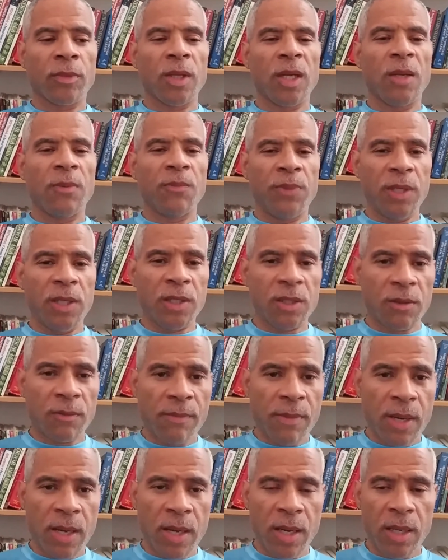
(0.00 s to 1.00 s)
and peace of
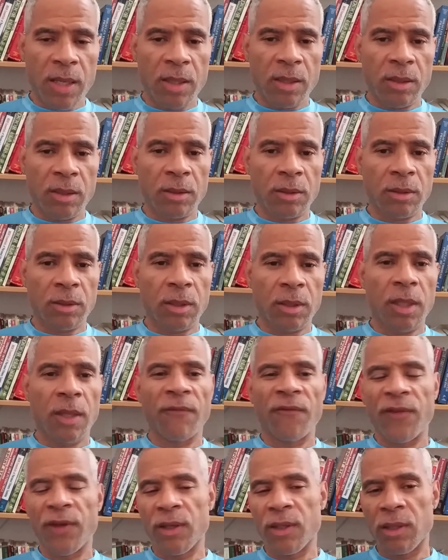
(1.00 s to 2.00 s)
mind and
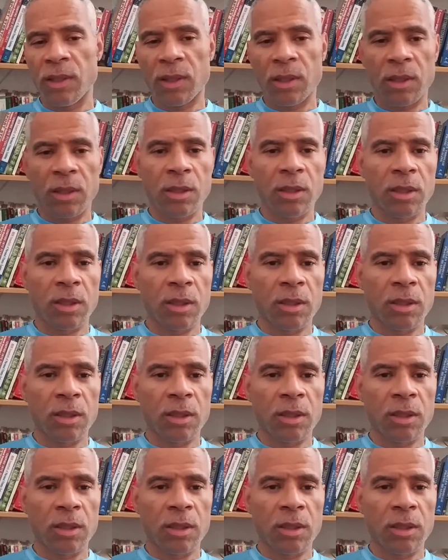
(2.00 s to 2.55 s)
feeling good.